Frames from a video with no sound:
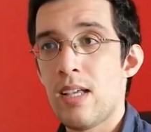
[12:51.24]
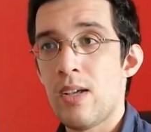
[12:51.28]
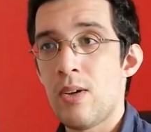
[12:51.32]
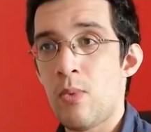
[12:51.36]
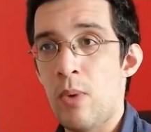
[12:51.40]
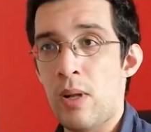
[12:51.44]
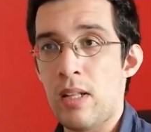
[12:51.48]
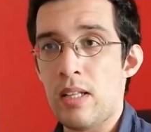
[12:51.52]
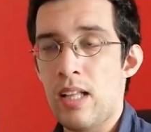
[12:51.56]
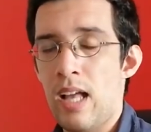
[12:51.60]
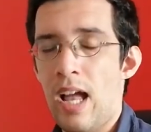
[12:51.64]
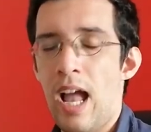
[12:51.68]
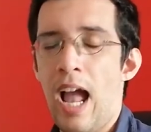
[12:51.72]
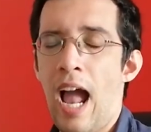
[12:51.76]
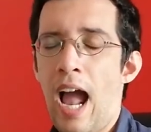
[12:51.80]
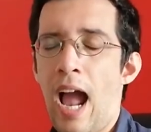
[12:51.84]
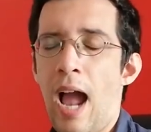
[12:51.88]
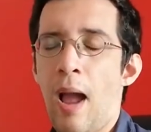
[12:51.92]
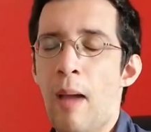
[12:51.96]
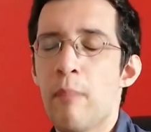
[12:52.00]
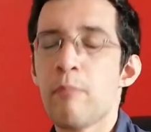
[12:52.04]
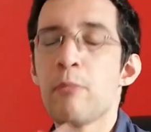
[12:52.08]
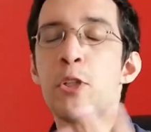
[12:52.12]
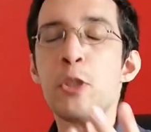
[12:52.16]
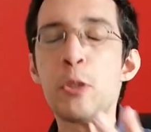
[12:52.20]
Well,
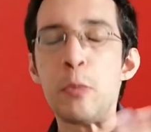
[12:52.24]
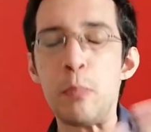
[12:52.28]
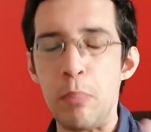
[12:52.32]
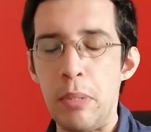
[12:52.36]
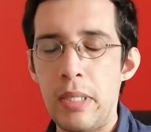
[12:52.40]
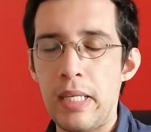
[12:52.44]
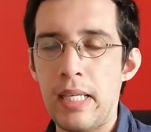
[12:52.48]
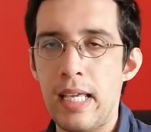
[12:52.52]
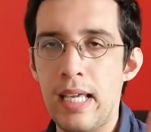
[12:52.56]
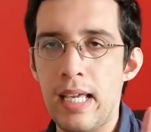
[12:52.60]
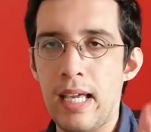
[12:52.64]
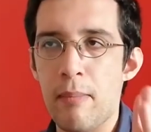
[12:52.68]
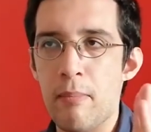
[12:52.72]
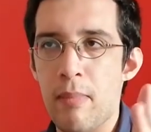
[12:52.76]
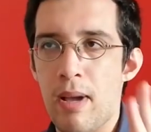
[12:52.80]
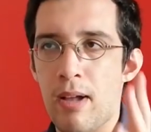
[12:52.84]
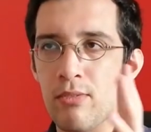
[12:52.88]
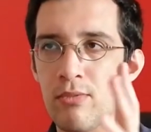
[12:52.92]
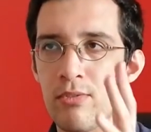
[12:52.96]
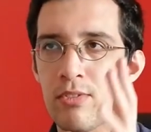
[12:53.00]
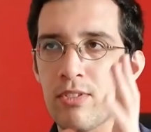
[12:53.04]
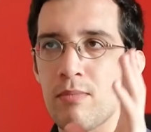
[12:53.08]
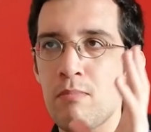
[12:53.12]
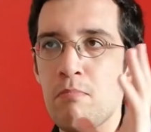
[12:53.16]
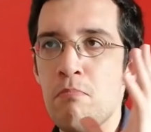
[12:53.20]
I'm speaking
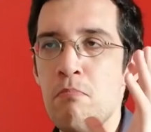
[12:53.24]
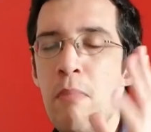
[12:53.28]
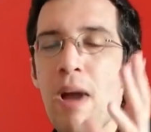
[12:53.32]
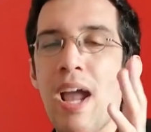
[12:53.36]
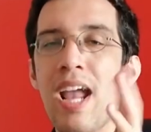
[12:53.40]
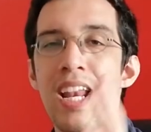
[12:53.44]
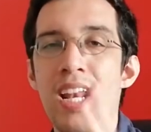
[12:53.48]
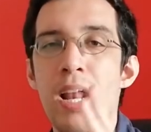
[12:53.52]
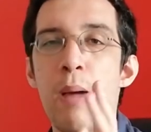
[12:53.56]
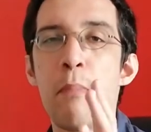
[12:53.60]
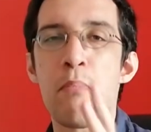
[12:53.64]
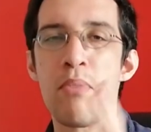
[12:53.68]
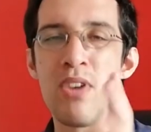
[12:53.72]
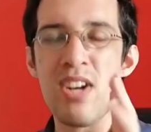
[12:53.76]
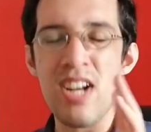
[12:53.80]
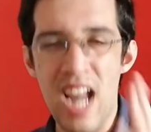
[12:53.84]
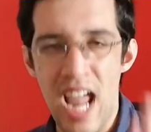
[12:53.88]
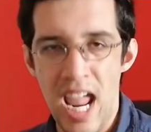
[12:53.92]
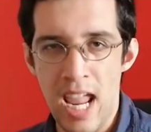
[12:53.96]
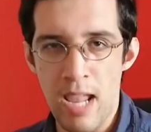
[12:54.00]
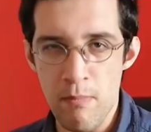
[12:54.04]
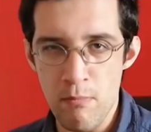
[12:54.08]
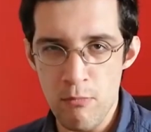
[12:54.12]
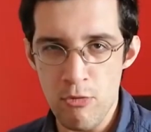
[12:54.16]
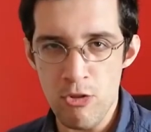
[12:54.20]
about made-up
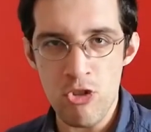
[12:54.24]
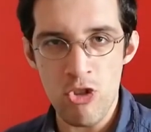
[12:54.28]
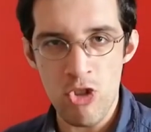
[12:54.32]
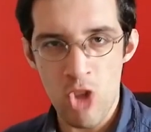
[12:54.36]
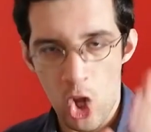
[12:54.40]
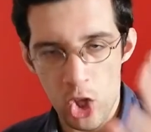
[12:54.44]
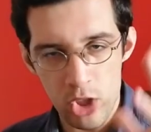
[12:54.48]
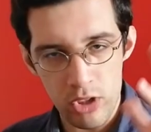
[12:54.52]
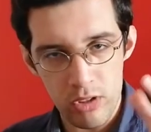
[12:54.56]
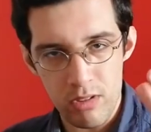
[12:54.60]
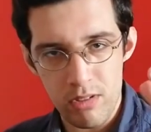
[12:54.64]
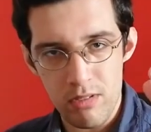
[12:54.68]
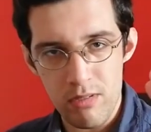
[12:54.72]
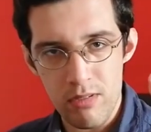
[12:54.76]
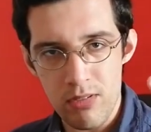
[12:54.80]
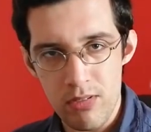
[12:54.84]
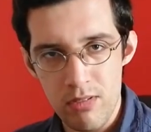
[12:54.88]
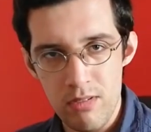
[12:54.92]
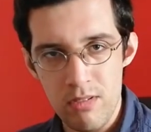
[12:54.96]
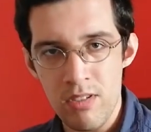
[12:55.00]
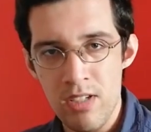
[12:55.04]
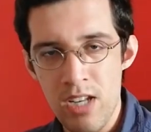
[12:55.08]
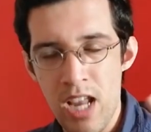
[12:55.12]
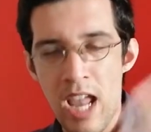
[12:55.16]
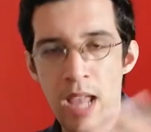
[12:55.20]
names, not
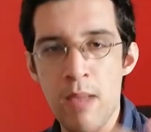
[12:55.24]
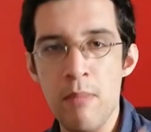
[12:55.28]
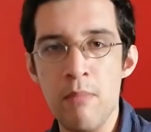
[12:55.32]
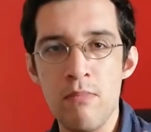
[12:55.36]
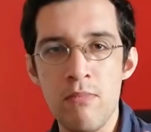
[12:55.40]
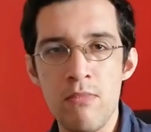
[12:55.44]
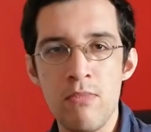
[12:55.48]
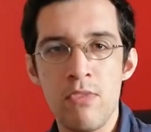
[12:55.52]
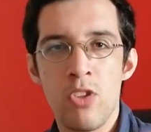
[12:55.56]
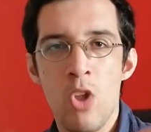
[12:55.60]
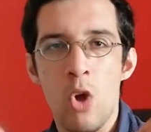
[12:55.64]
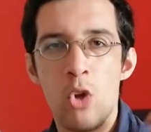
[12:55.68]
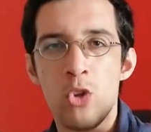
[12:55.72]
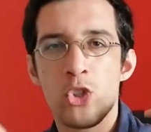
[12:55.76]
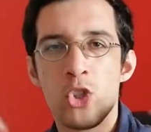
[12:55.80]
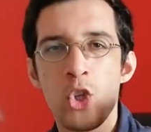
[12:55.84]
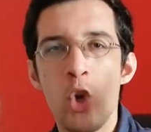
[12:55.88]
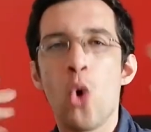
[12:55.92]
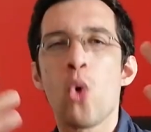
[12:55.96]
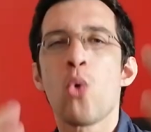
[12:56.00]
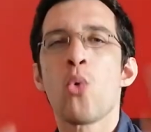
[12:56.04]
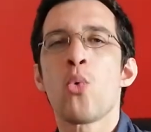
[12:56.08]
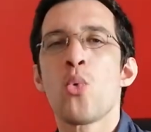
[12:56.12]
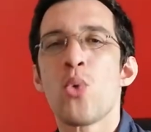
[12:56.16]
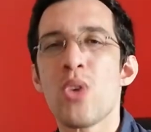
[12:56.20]
name, not
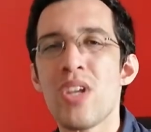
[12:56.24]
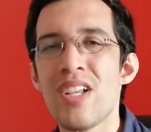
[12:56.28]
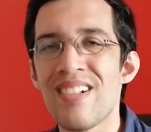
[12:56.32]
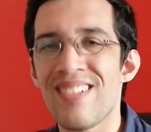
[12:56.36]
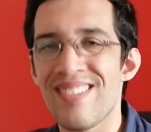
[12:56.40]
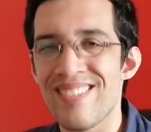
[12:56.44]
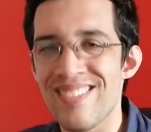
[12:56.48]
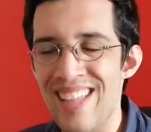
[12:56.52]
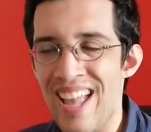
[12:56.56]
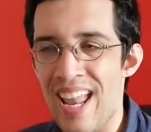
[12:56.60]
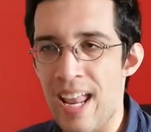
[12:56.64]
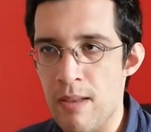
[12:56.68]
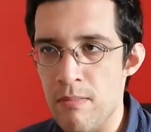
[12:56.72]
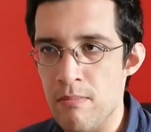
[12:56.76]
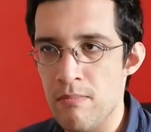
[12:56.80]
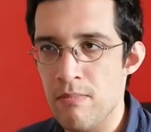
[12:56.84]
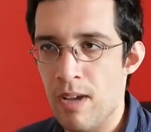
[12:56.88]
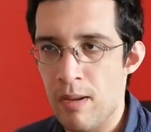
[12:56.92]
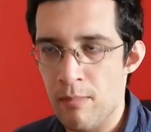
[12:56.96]
your real name.